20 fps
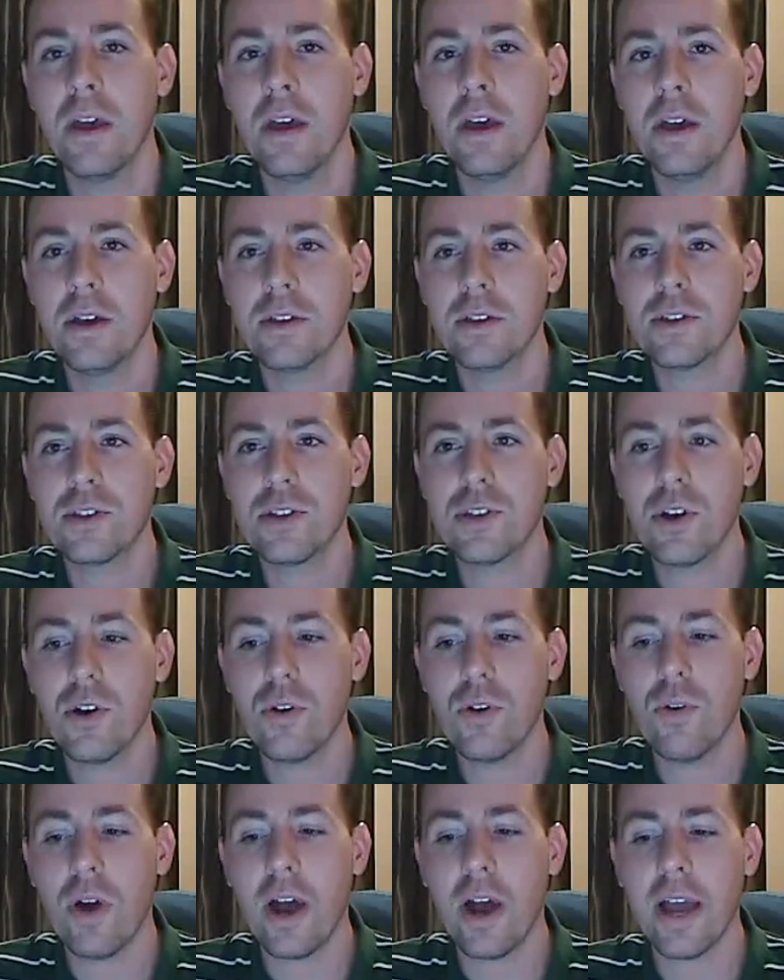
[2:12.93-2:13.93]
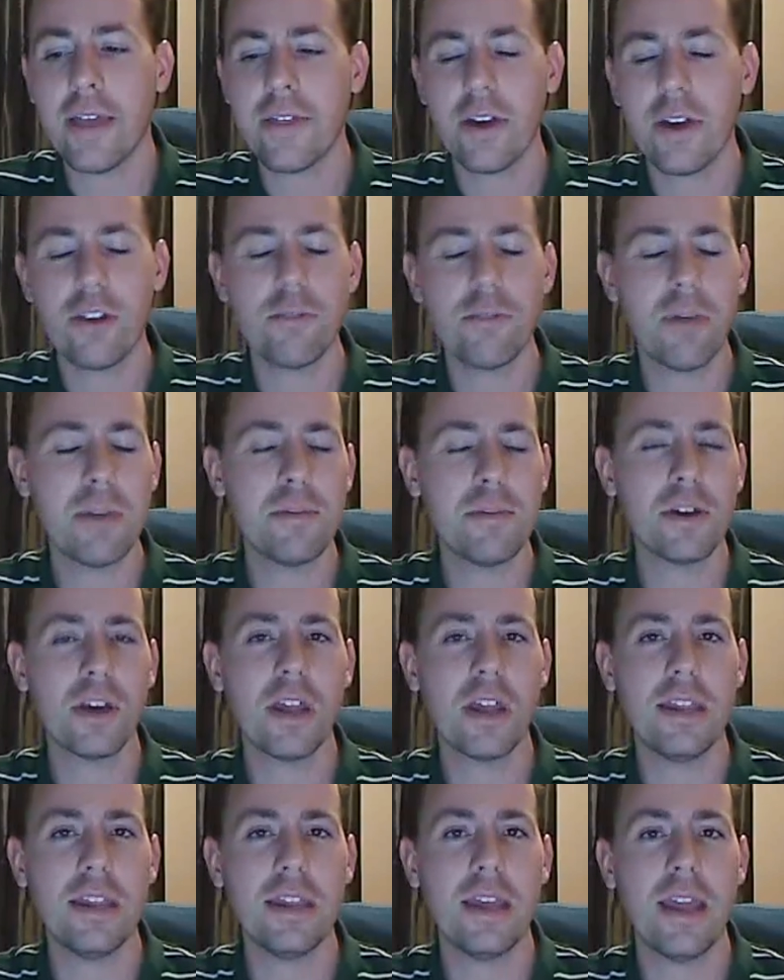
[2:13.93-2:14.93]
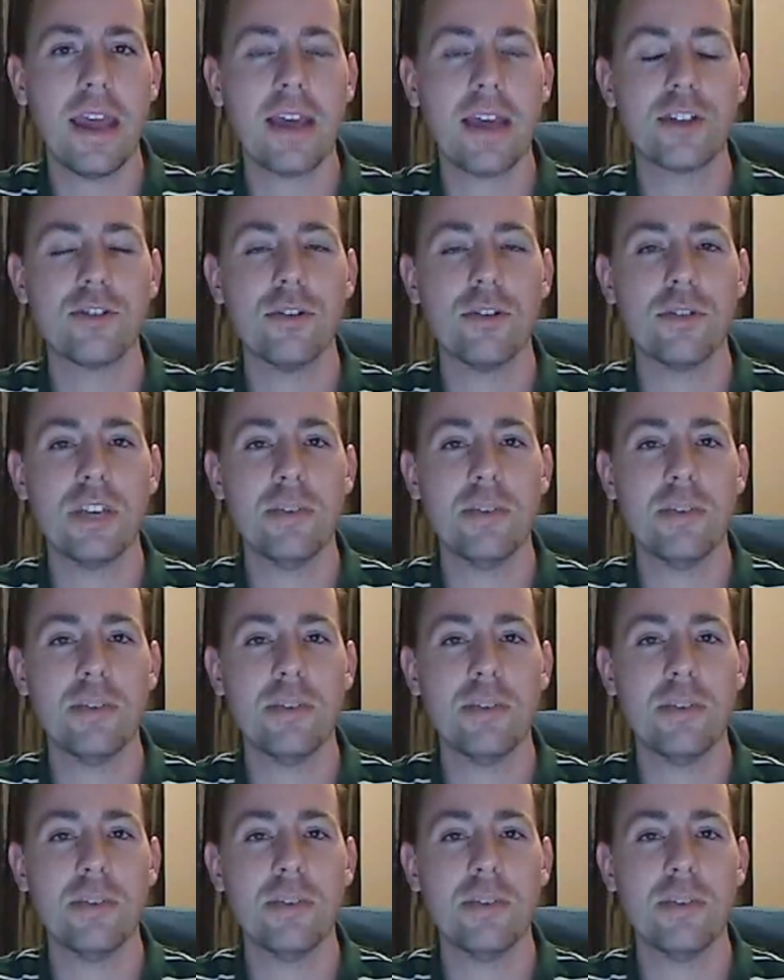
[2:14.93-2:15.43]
So I thought it might be a good idea to answer those